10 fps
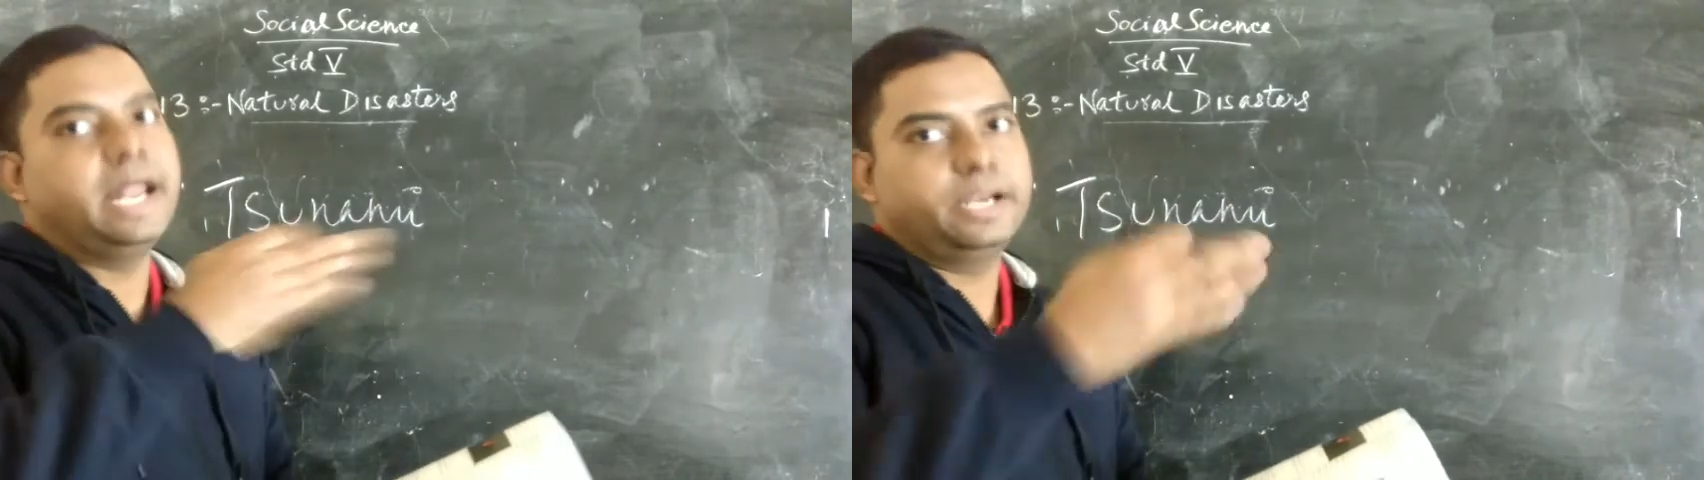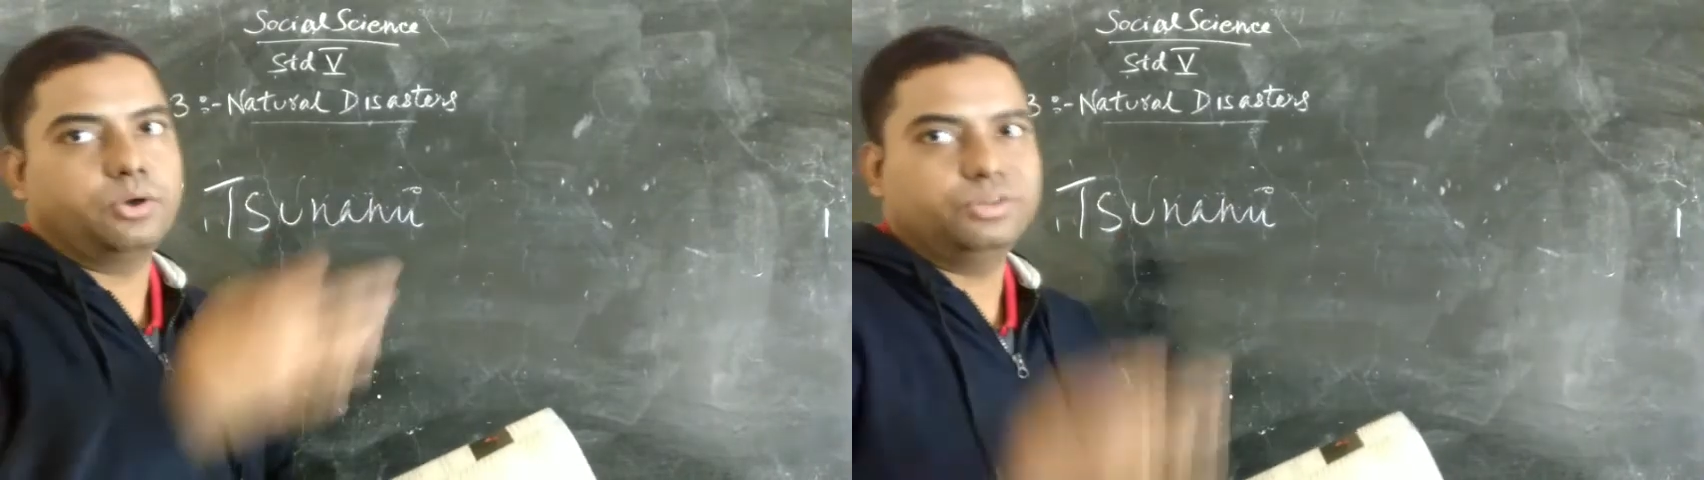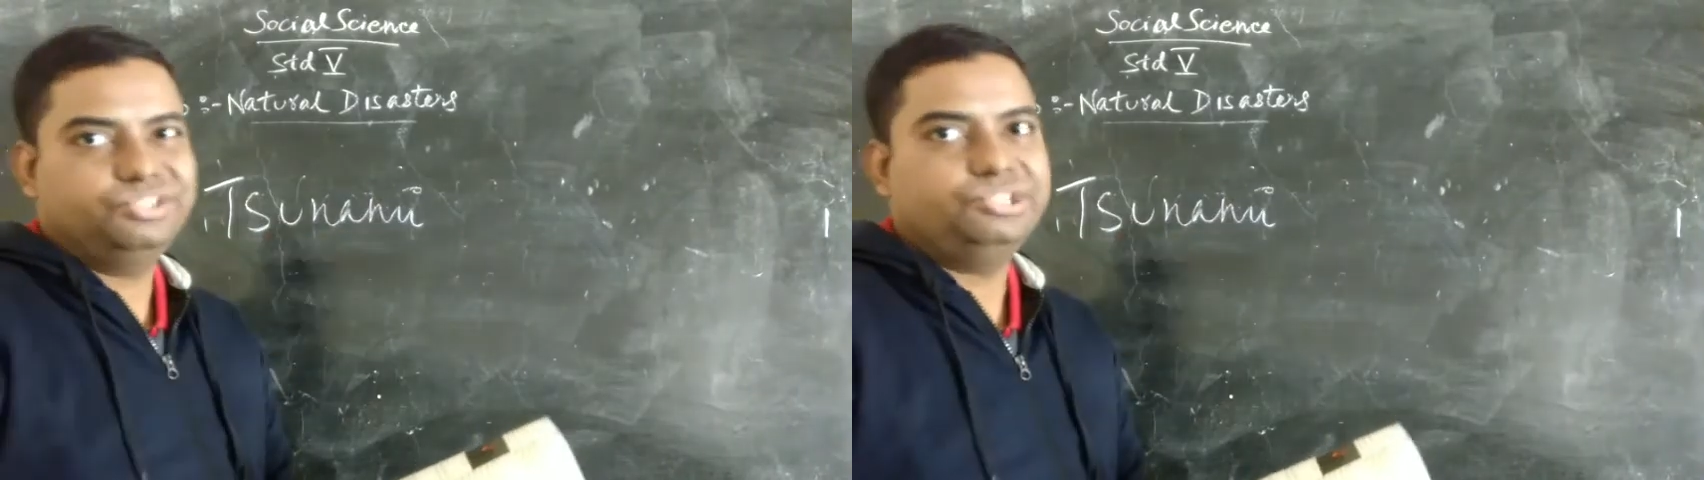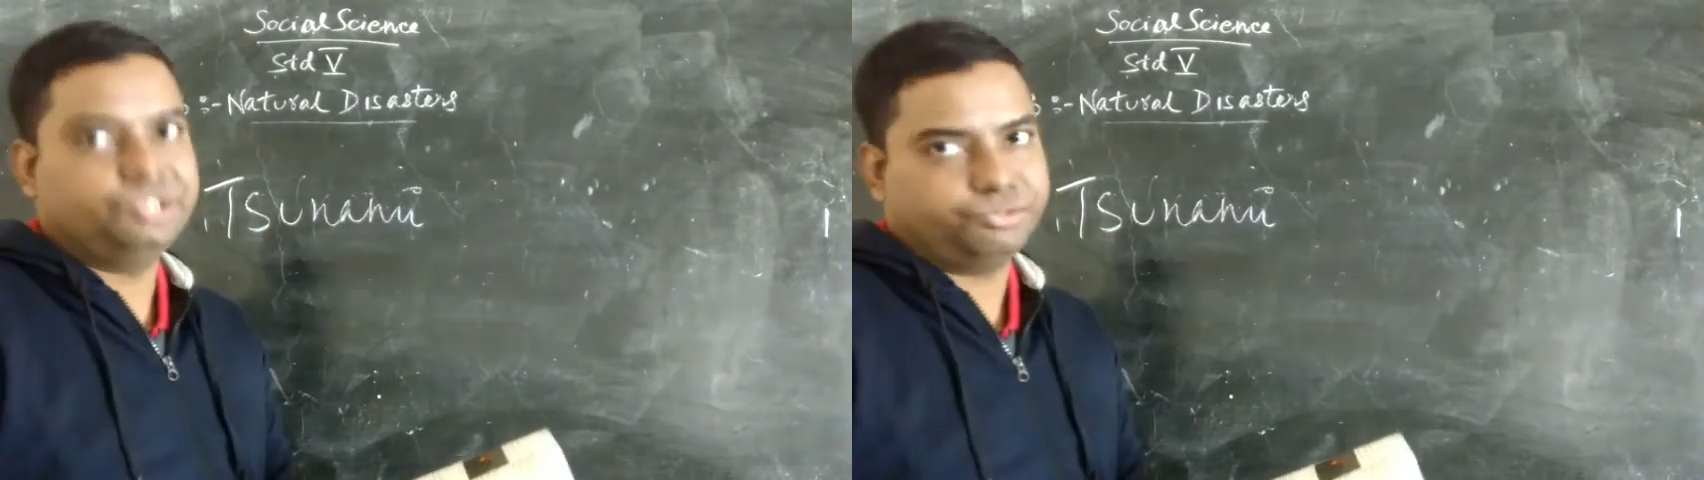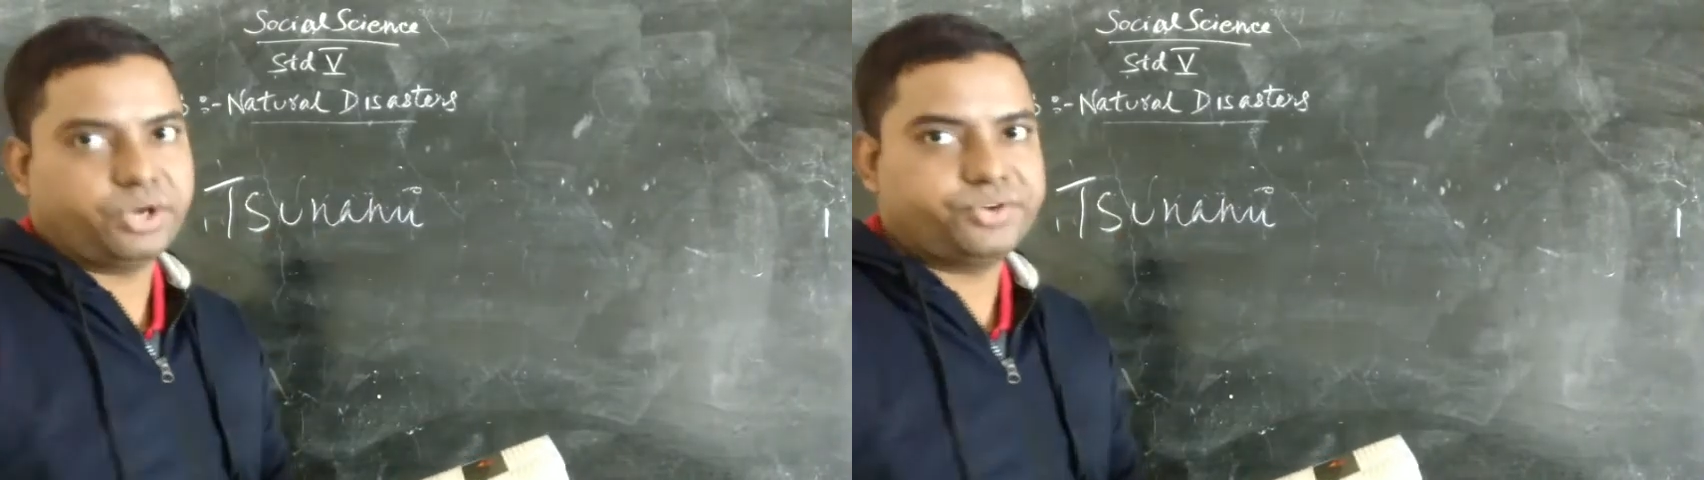it causes
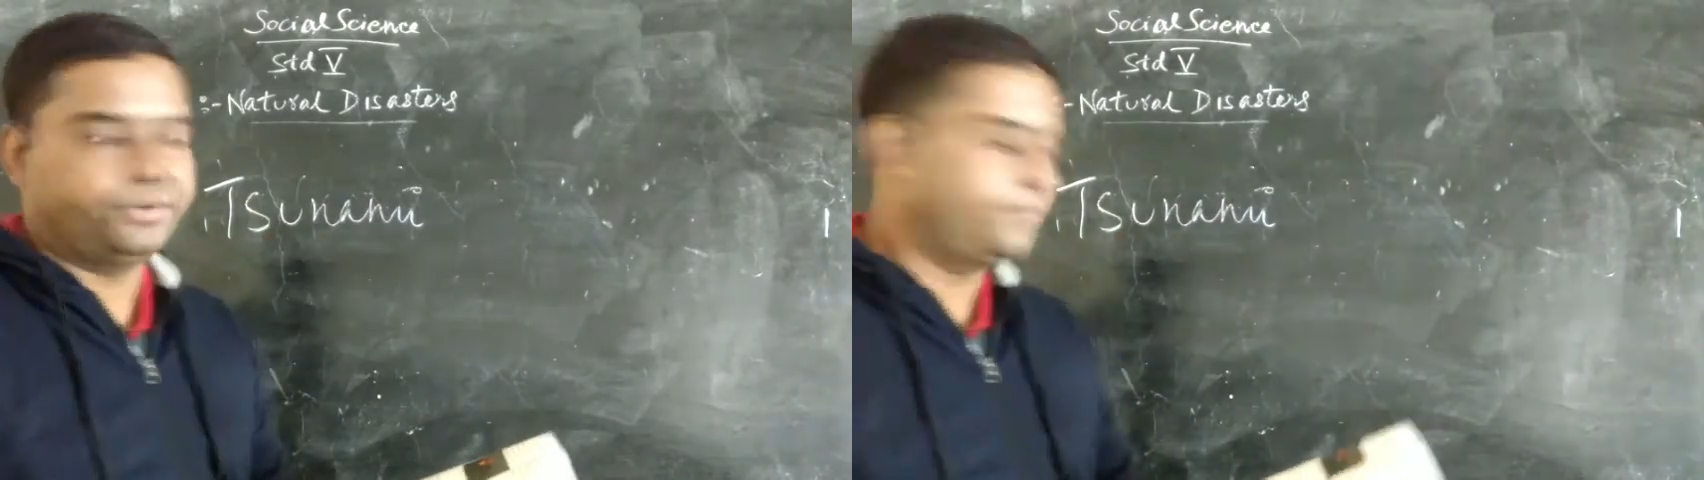destruction.